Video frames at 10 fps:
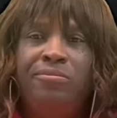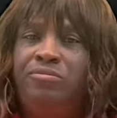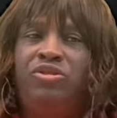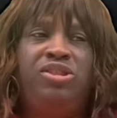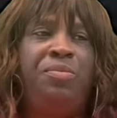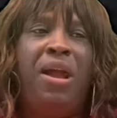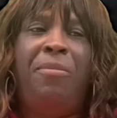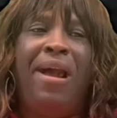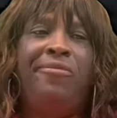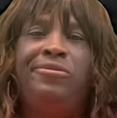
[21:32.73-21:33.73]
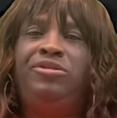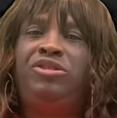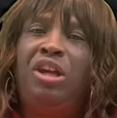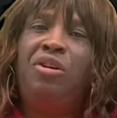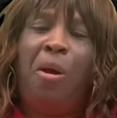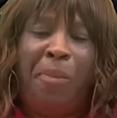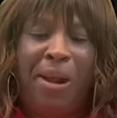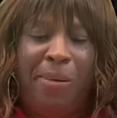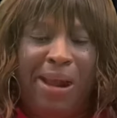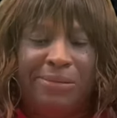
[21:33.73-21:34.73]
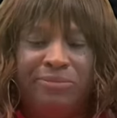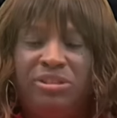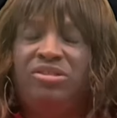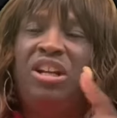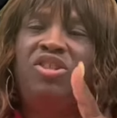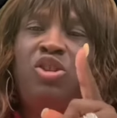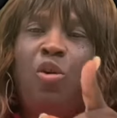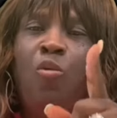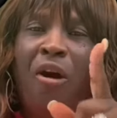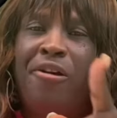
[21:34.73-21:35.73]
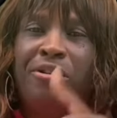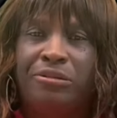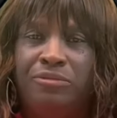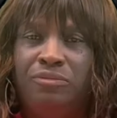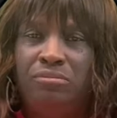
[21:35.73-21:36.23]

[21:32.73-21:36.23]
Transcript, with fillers: Just pay back when you say you're going to pay back, because that's your word.